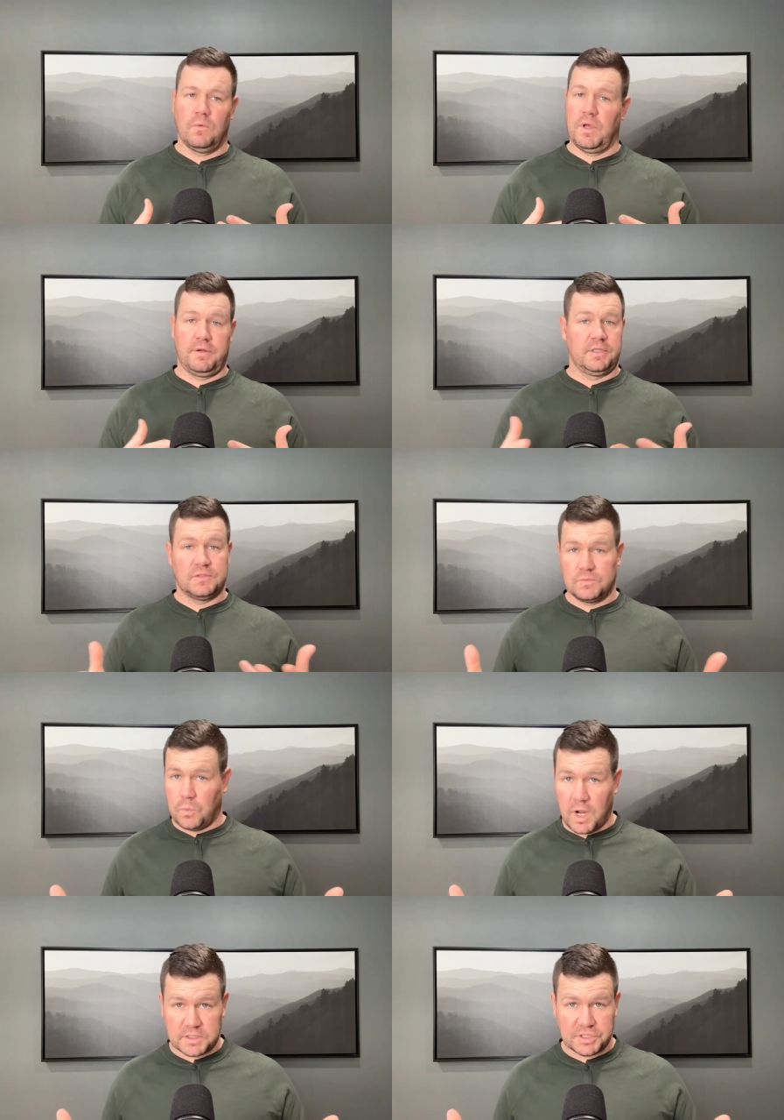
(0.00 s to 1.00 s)
whether it's
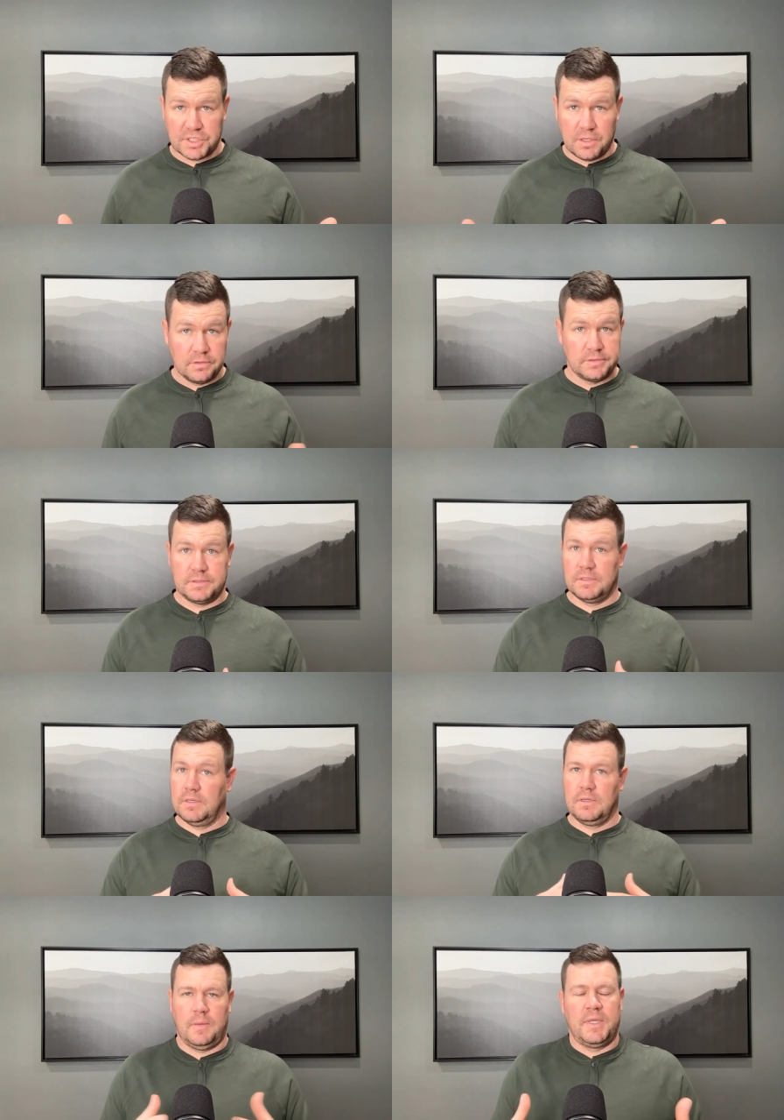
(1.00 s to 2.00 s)
watch shows,
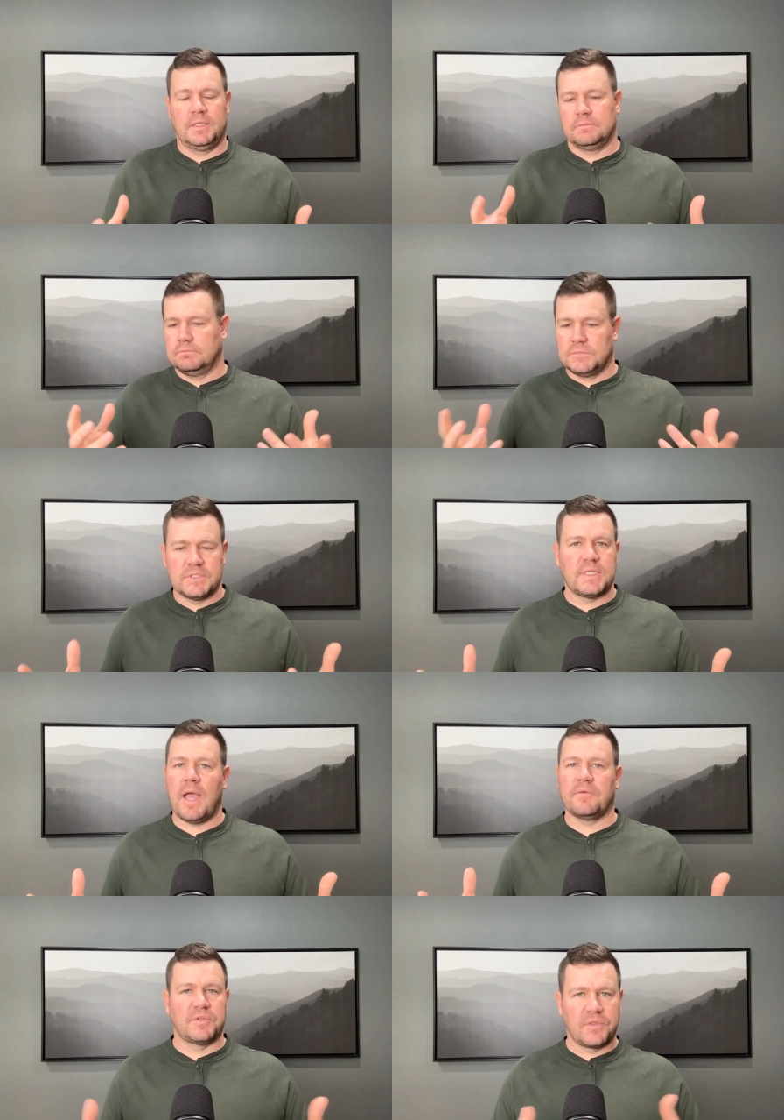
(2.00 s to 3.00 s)
I mean, just
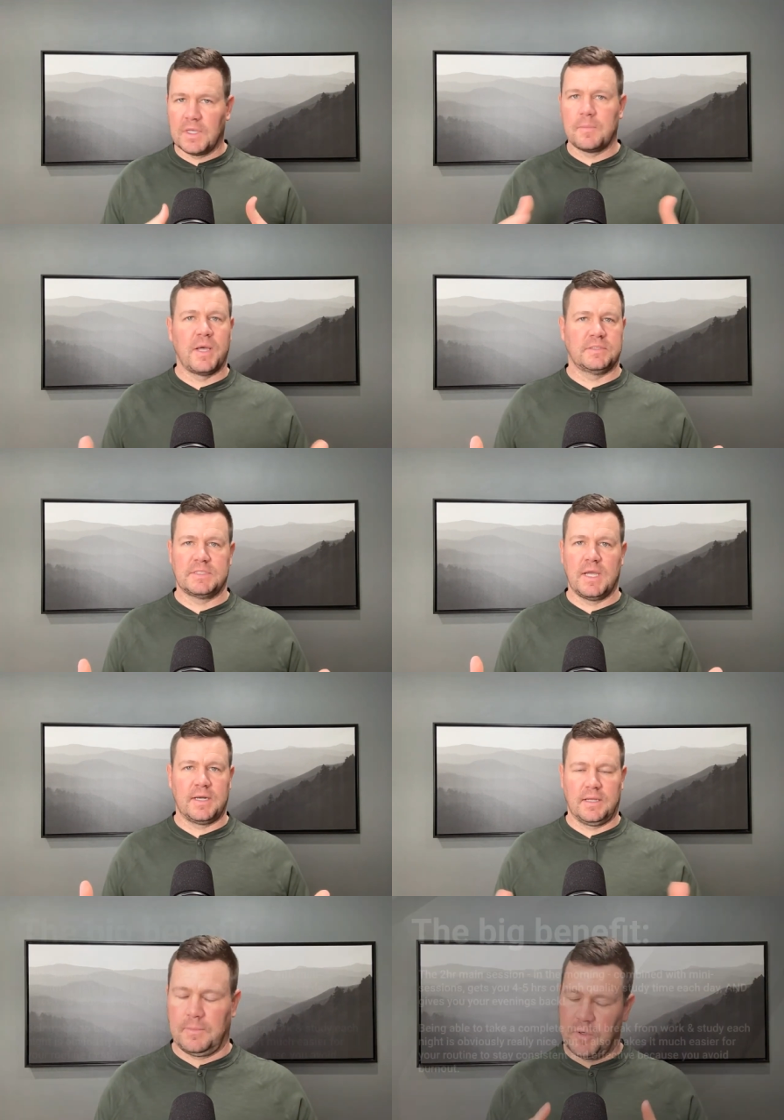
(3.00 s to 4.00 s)
not have to think about
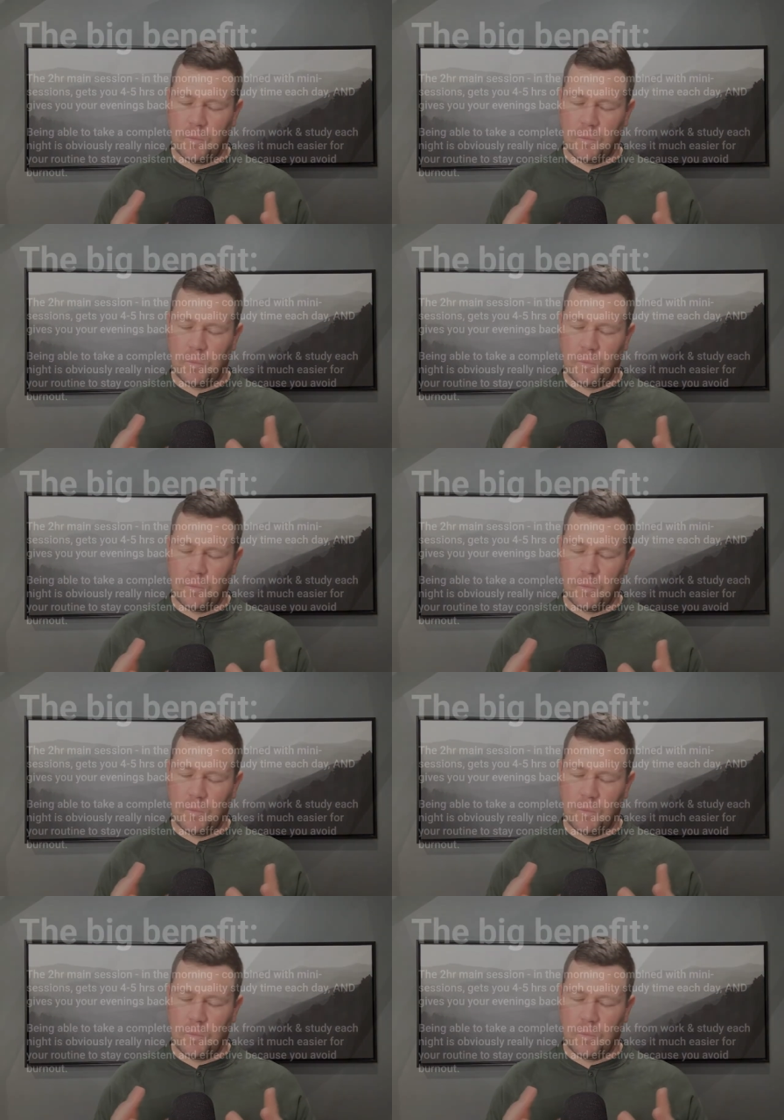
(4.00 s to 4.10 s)
studying, I